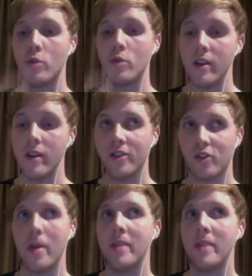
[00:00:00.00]
beard.
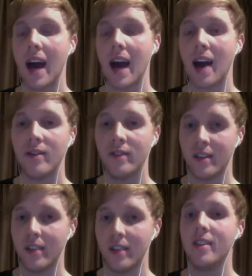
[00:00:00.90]
So maybe Gav.
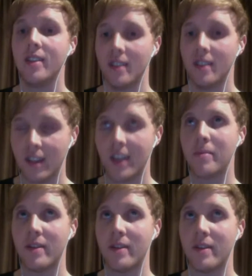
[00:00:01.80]
Like
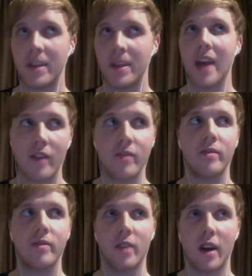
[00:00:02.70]
if me and Gav
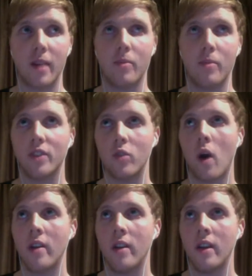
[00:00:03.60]
morphed into
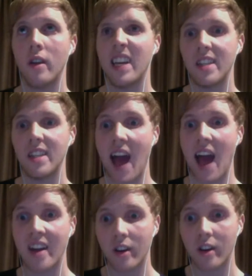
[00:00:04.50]
one. His
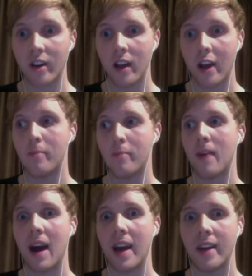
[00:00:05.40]
anger and
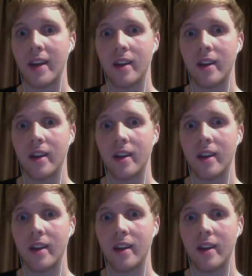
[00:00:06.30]
my